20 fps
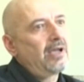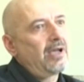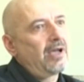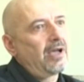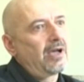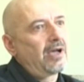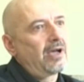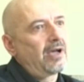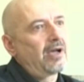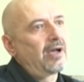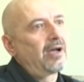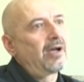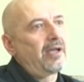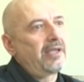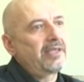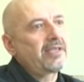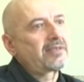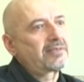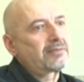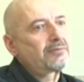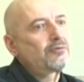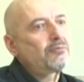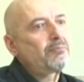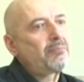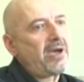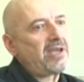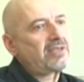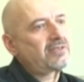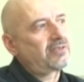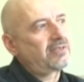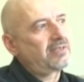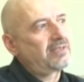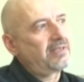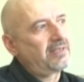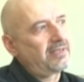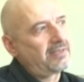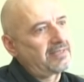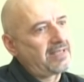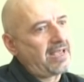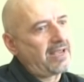Yes, to pass
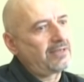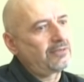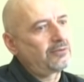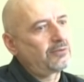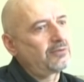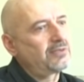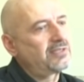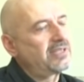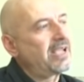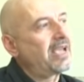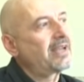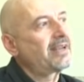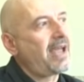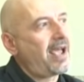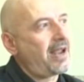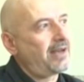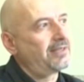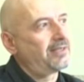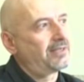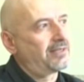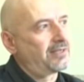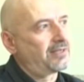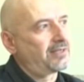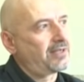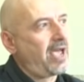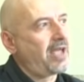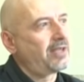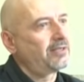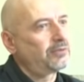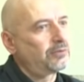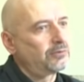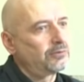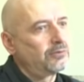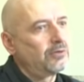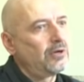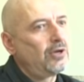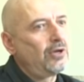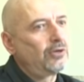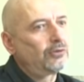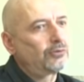then to the analysis and to